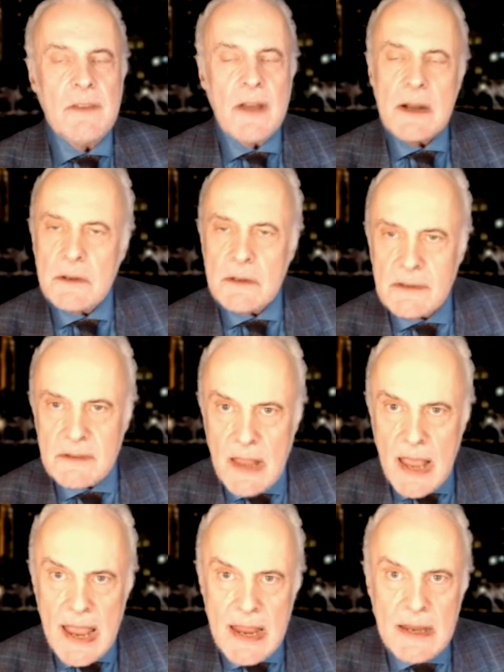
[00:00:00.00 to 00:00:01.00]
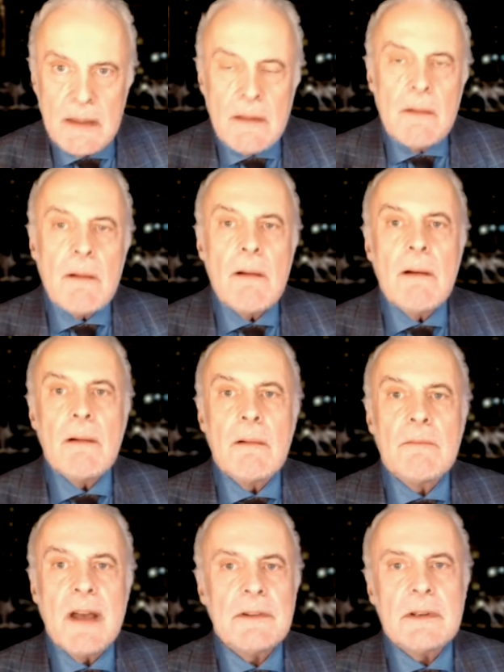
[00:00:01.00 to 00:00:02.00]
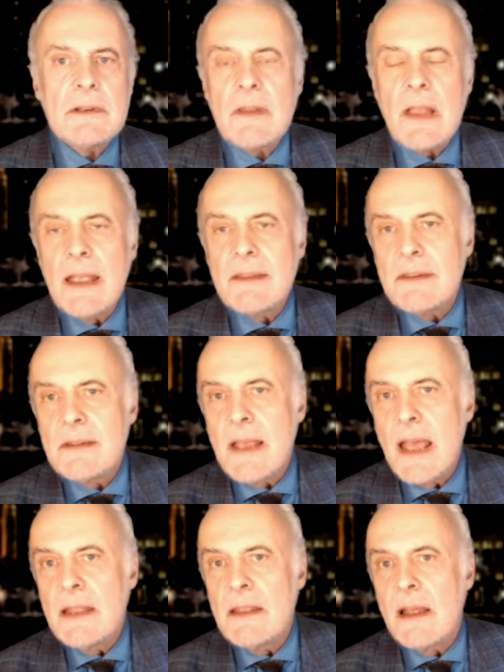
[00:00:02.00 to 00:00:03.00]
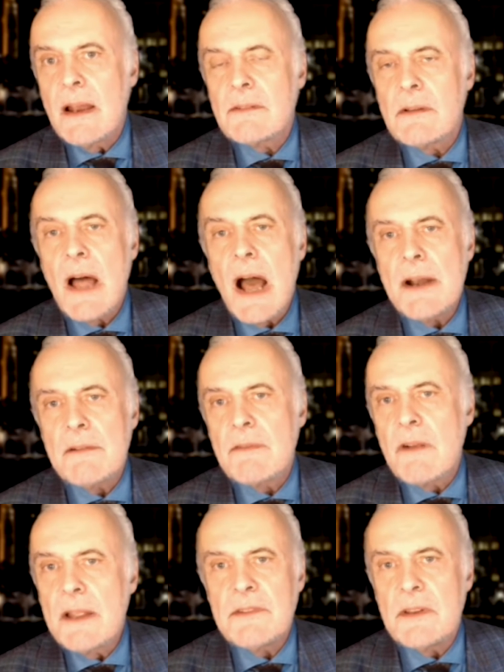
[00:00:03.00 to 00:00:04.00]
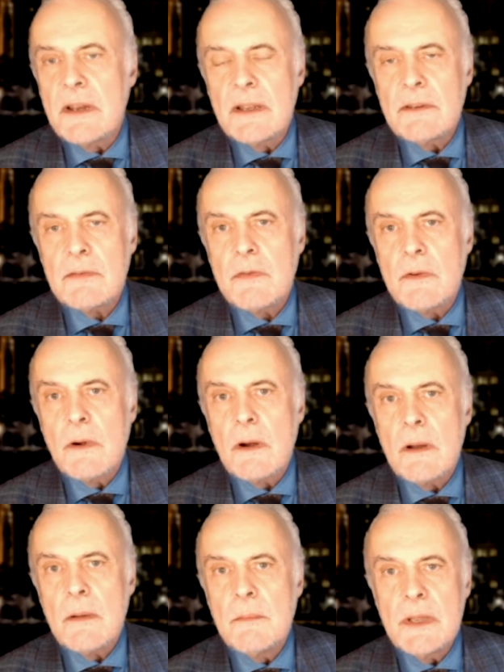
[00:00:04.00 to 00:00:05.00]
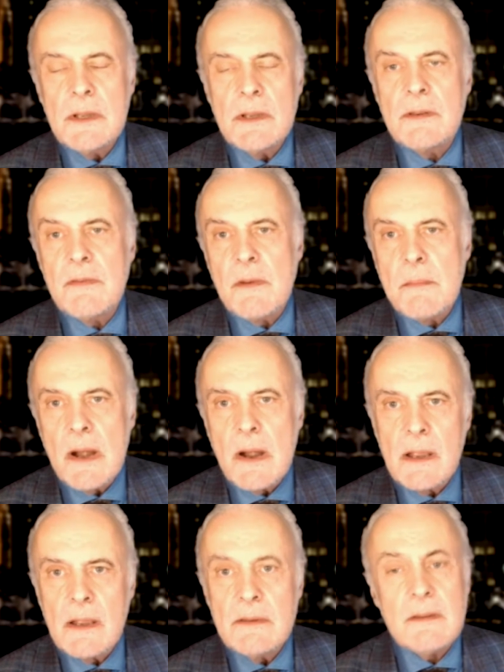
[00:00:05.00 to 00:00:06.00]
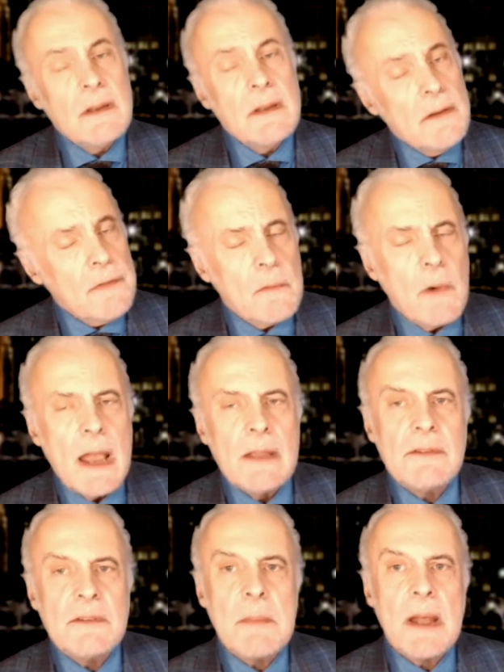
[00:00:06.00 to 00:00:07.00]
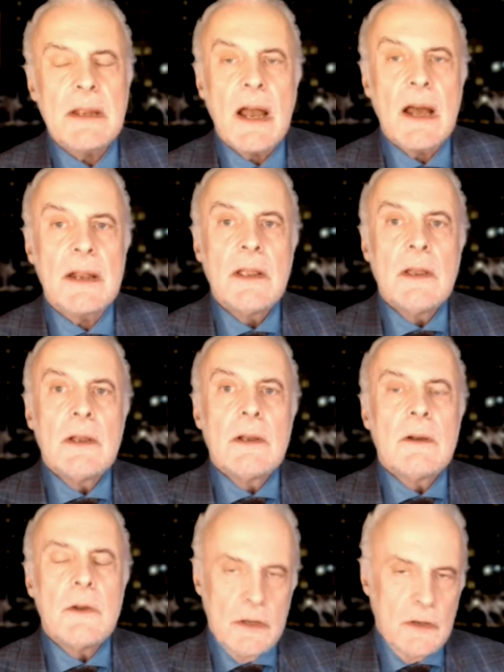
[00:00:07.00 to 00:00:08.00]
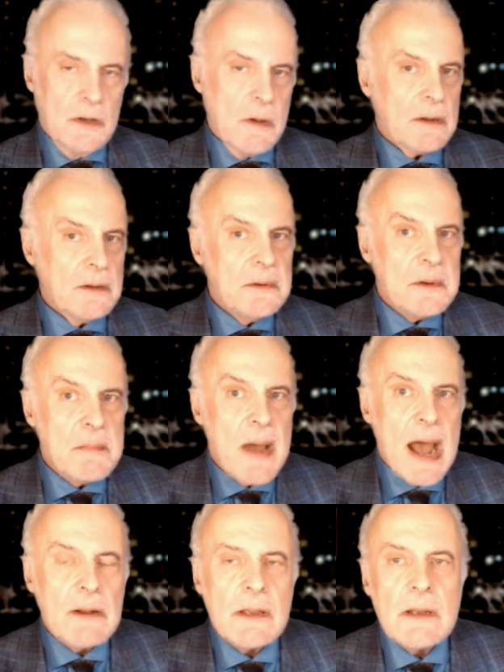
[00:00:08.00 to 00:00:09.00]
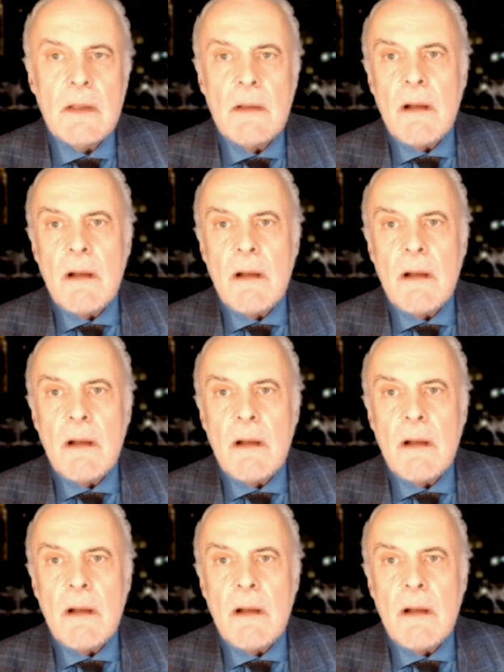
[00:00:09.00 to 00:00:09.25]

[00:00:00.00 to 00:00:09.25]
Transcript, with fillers: Veterans Day. Uh, Veterans Day is a day that has a lot of resonance for millions of Americans in different ways, depending on who you talk to about it.